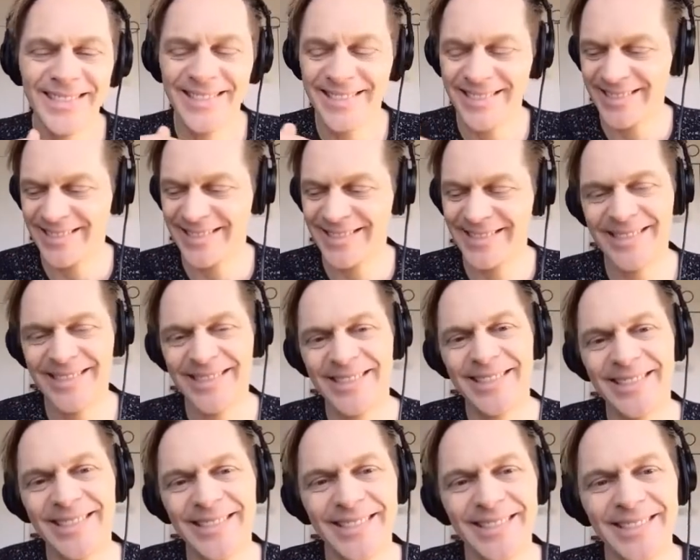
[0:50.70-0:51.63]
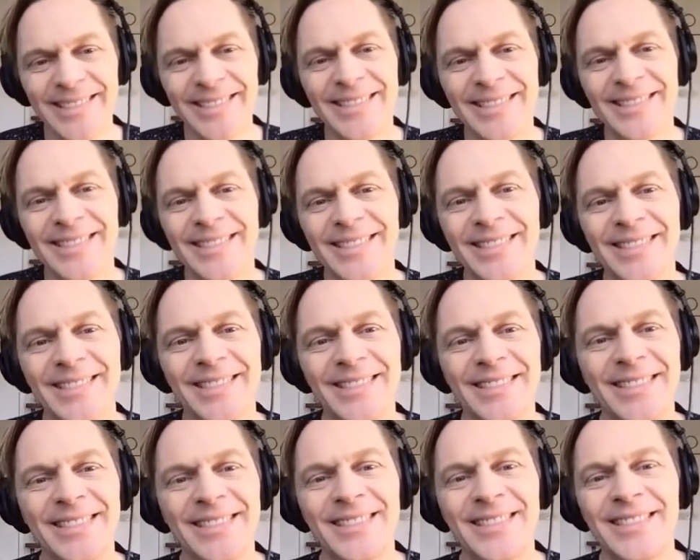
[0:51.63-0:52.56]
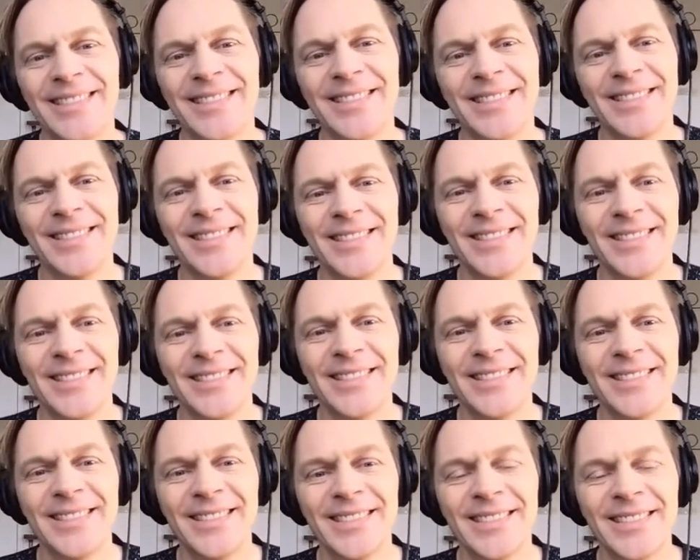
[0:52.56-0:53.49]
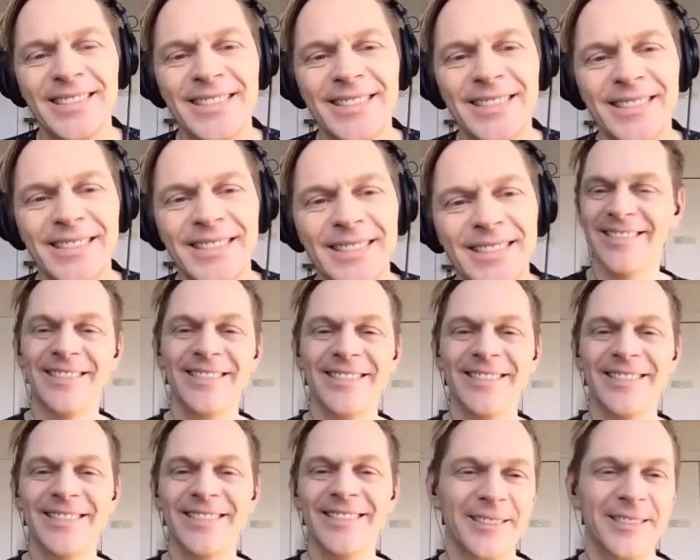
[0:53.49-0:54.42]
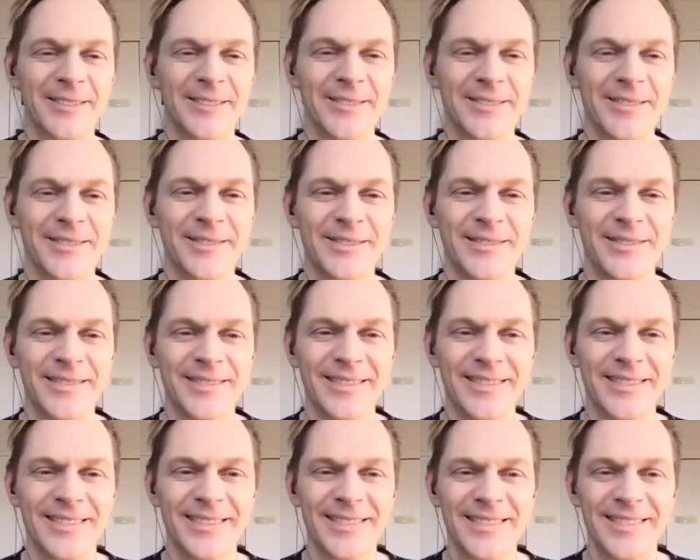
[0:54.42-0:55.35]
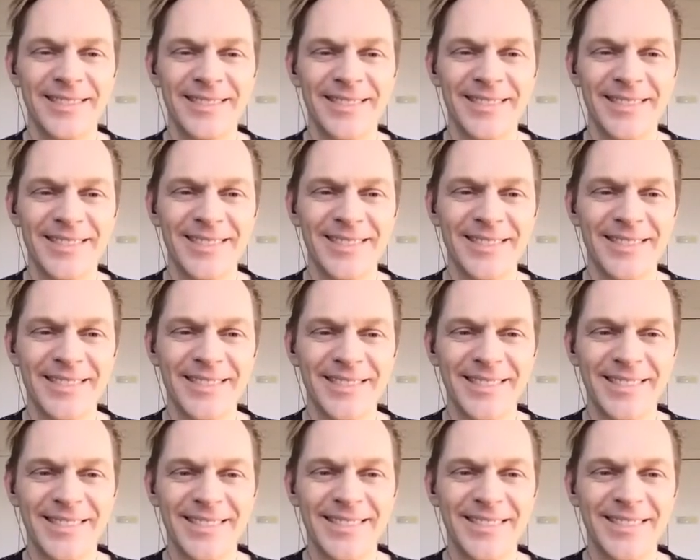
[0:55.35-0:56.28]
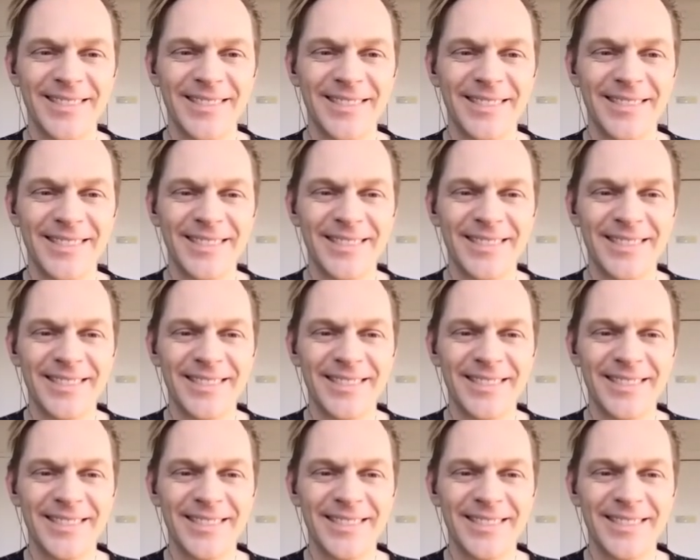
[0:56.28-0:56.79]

(silent)